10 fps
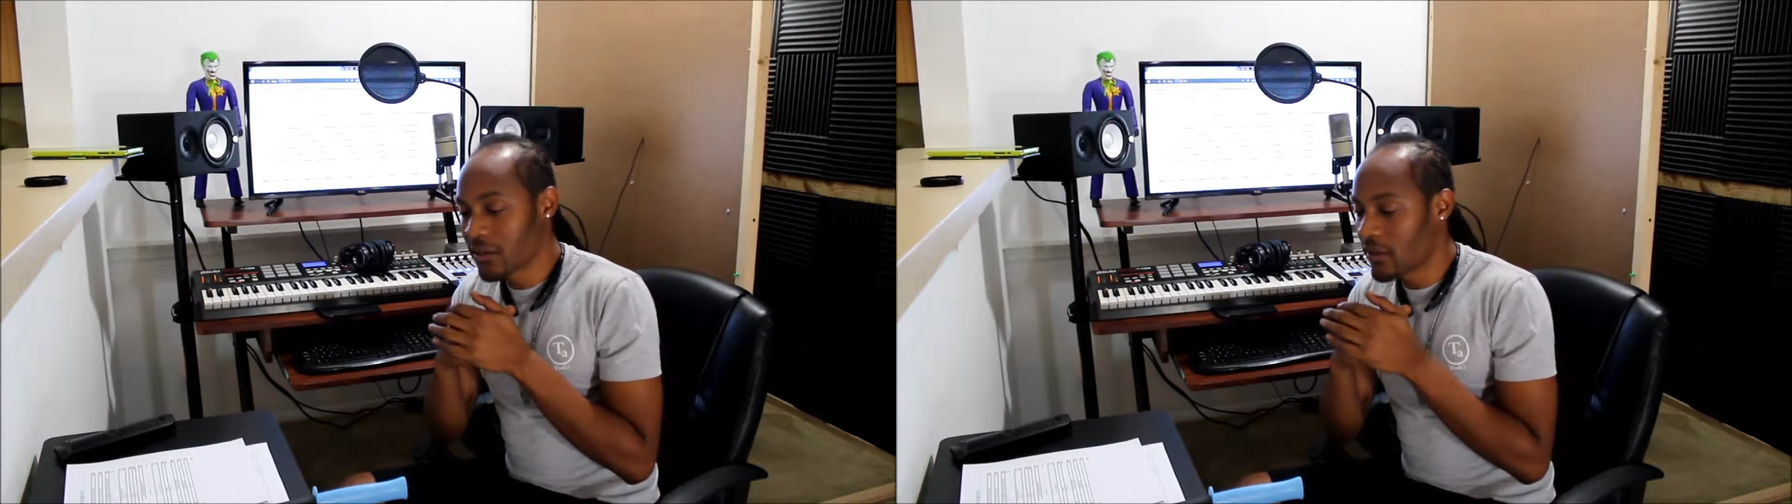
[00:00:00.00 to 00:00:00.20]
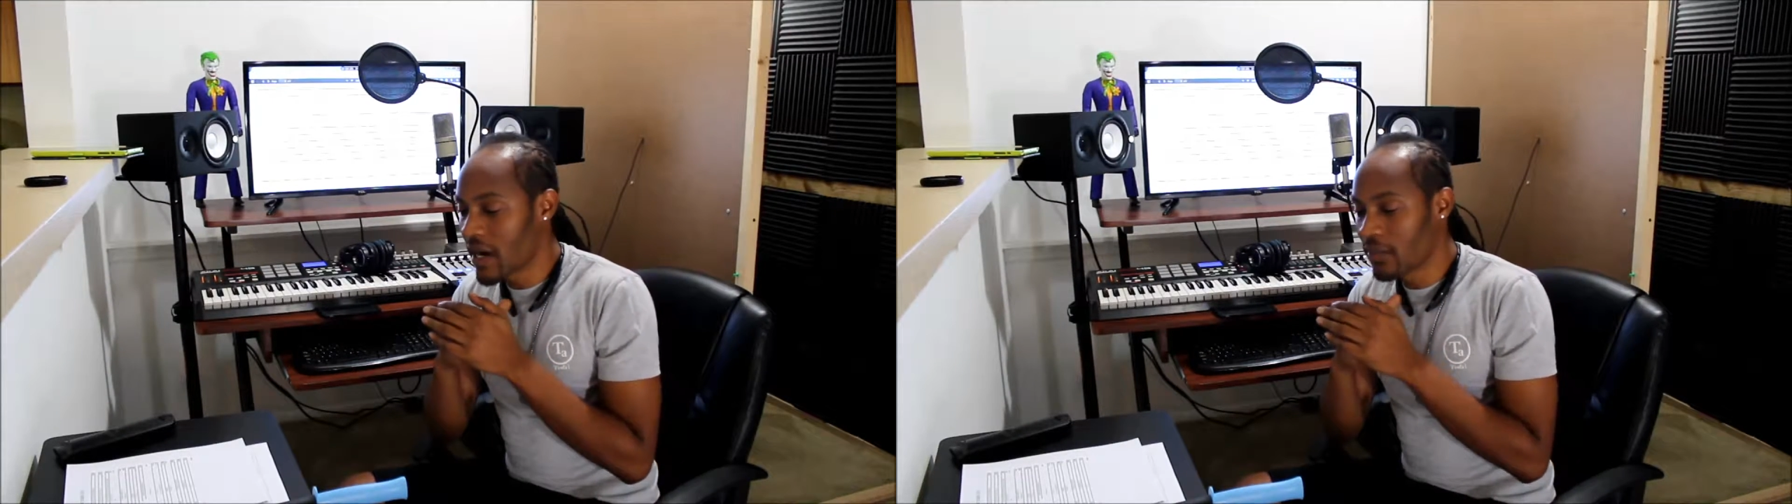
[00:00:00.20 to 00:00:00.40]

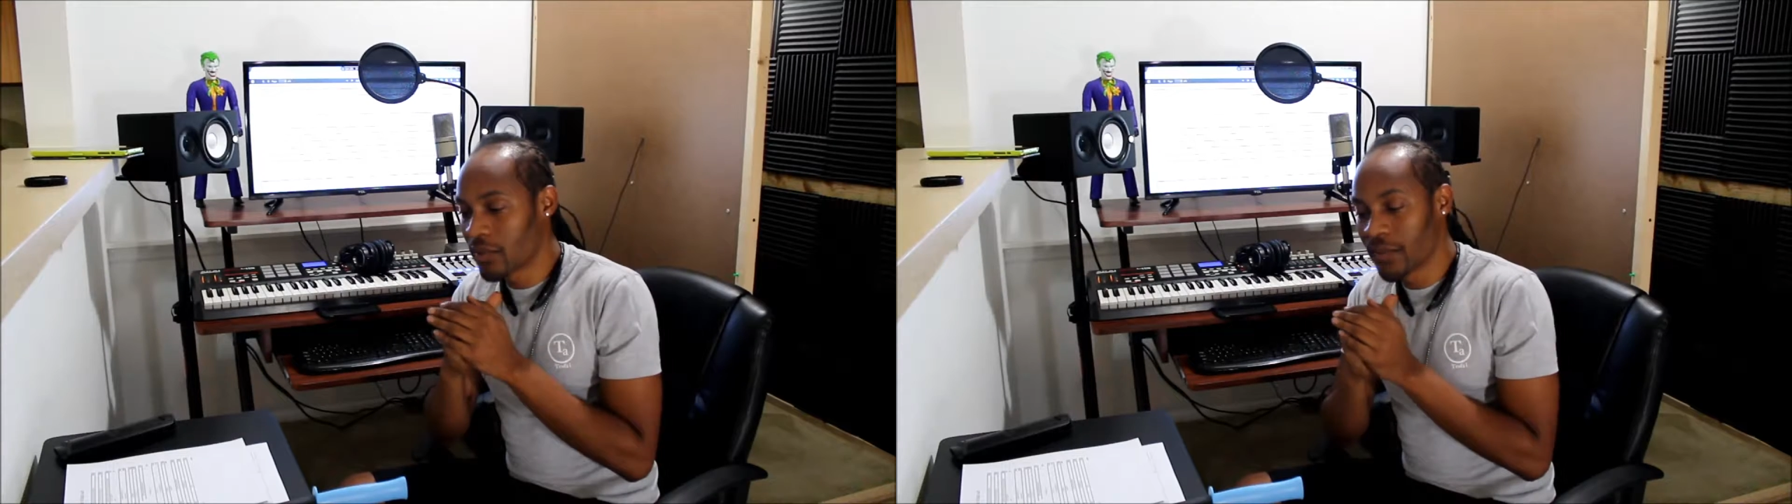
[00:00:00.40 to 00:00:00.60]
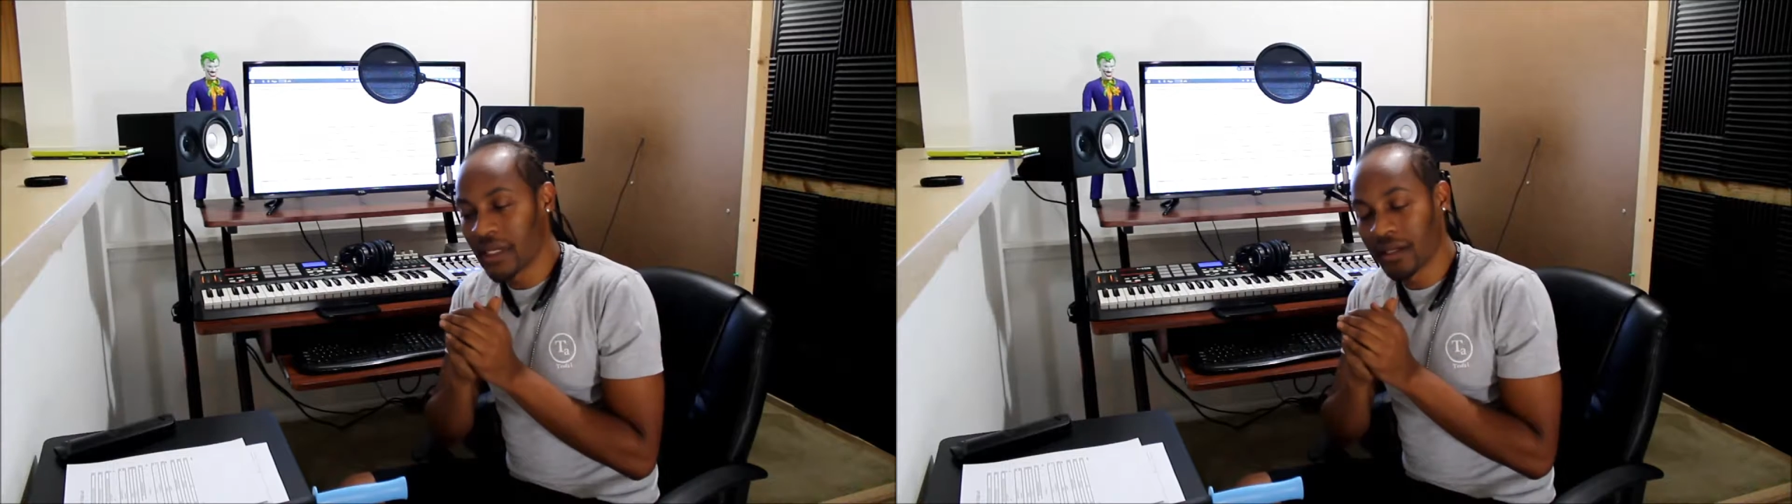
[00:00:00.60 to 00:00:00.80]
crap
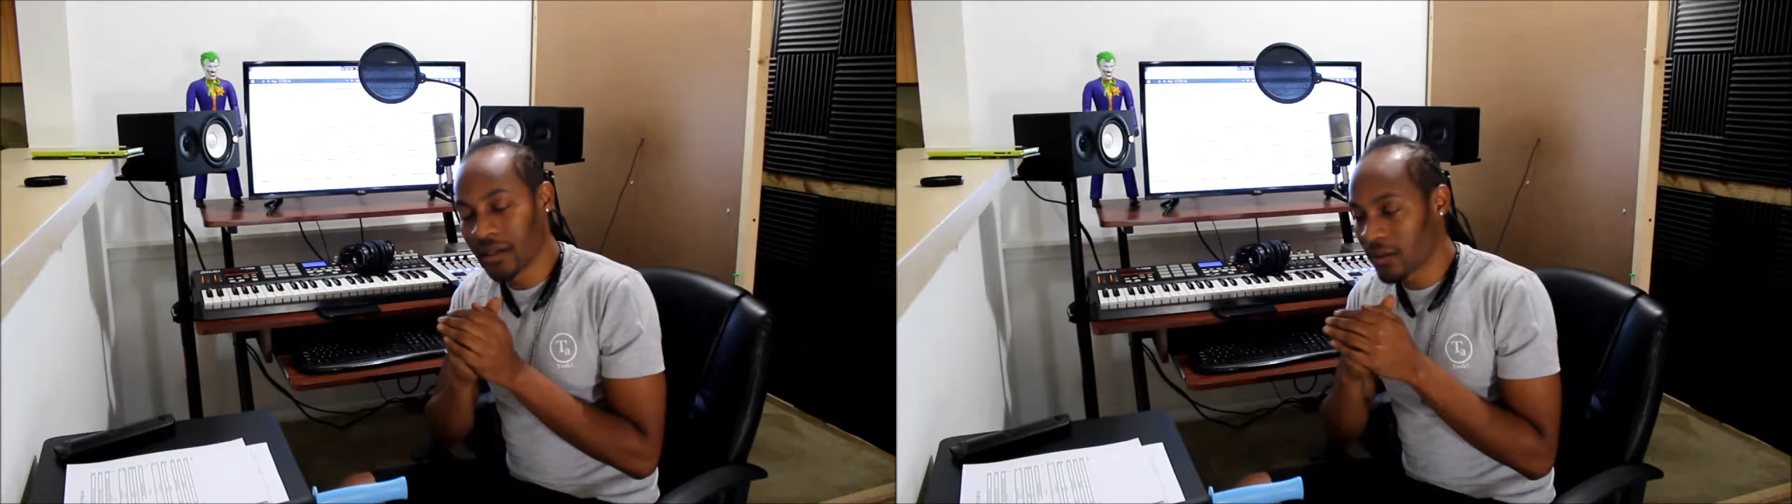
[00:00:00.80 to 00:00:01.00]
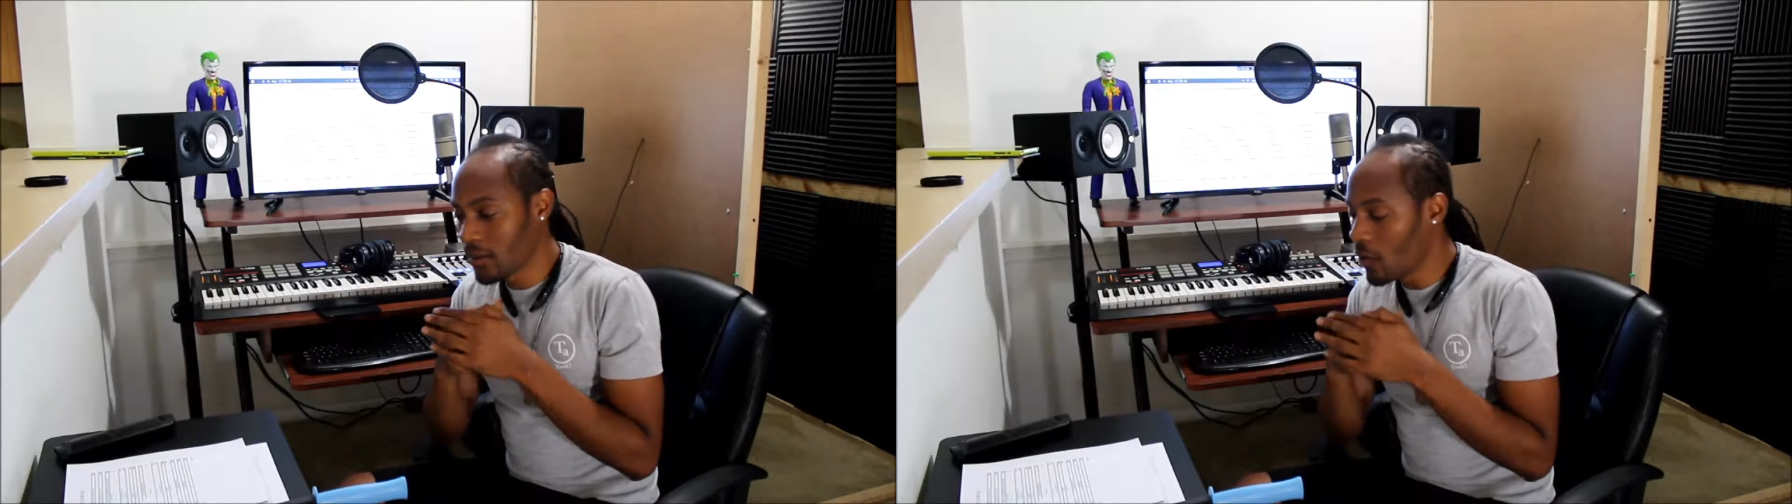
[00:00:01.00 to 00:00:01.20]
repeating